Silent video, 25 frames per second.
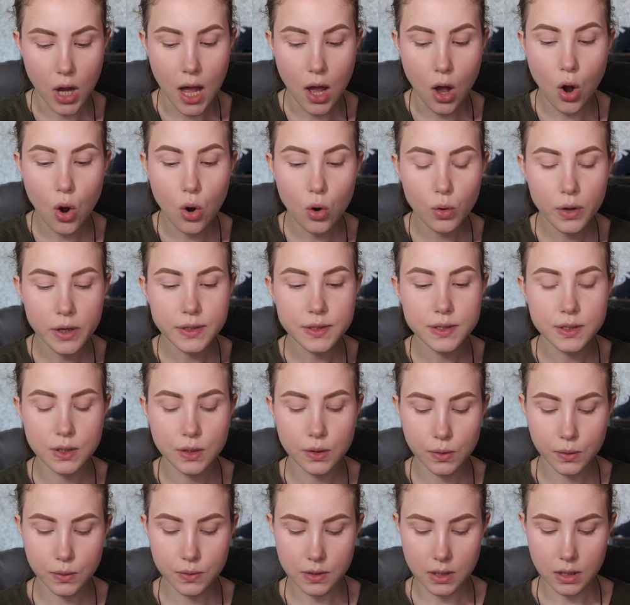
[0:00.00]
I always
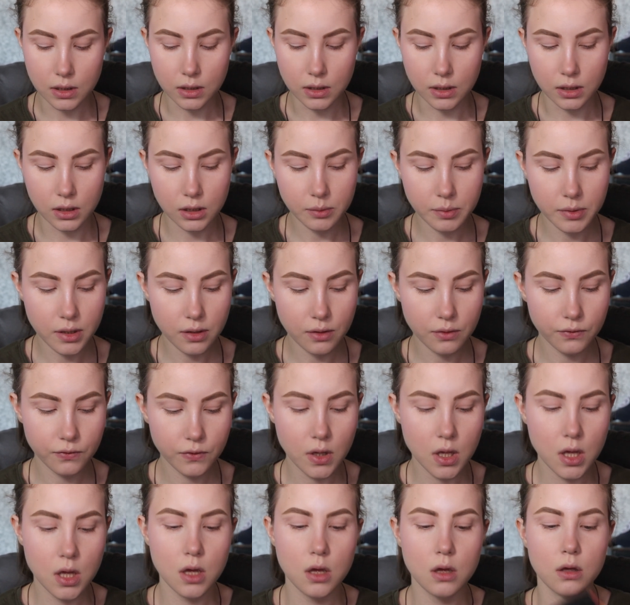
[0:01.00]
use a little bit
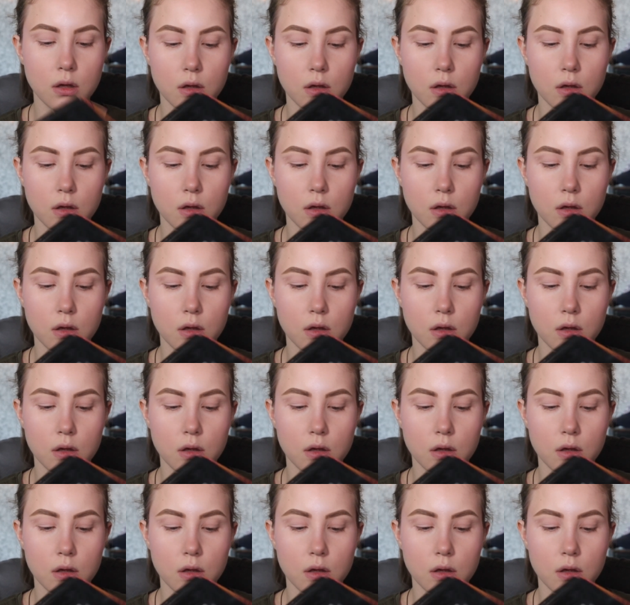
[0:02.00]
of